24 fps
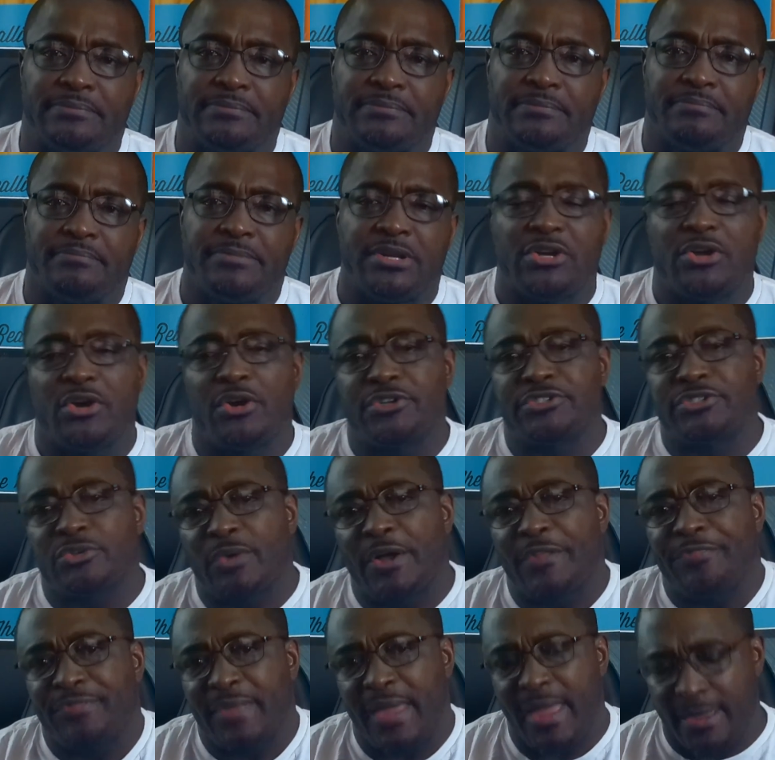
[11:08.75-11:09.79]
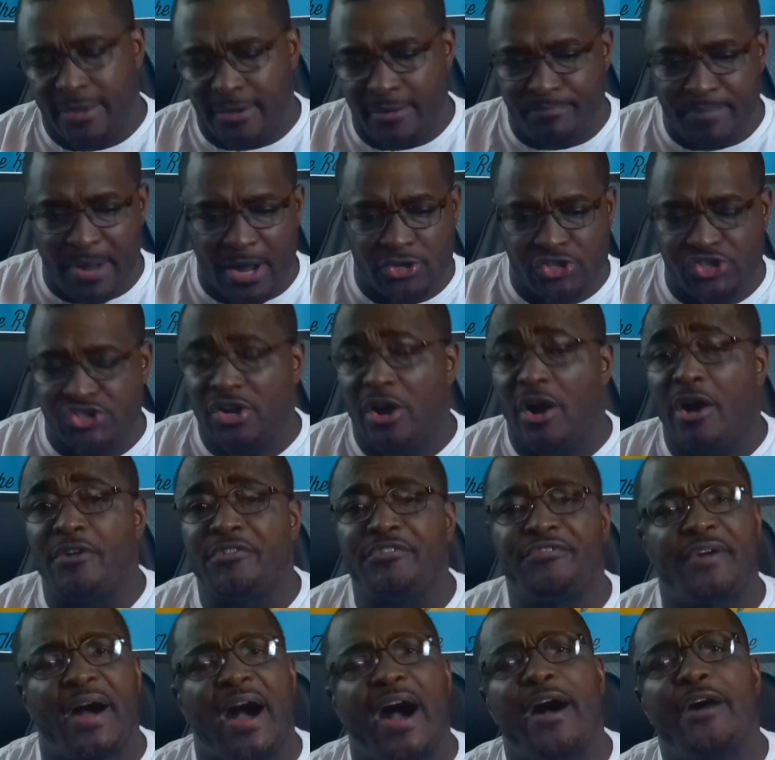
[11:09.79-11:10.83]
Because one thing about y'all
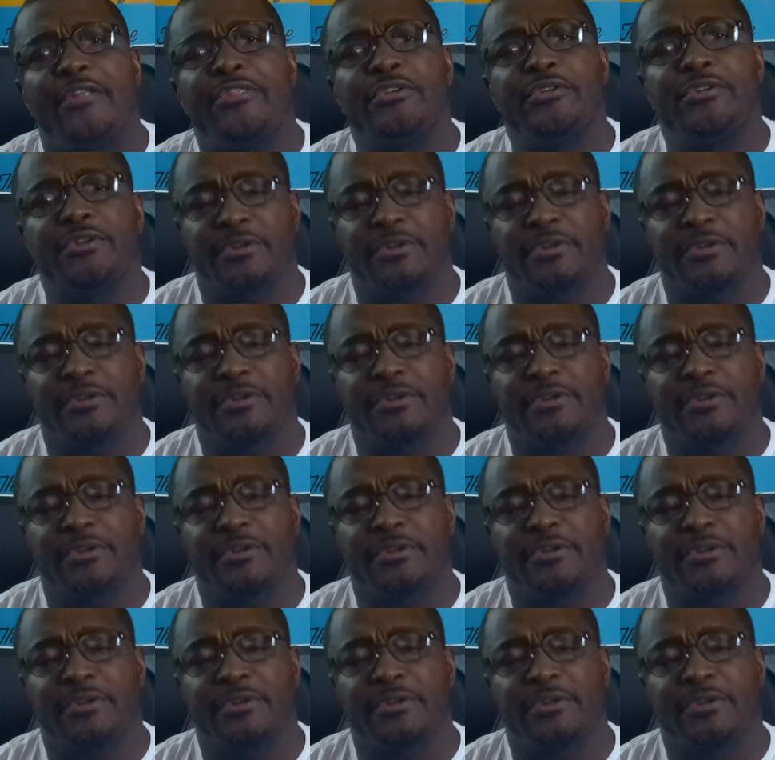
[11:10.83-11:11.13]
father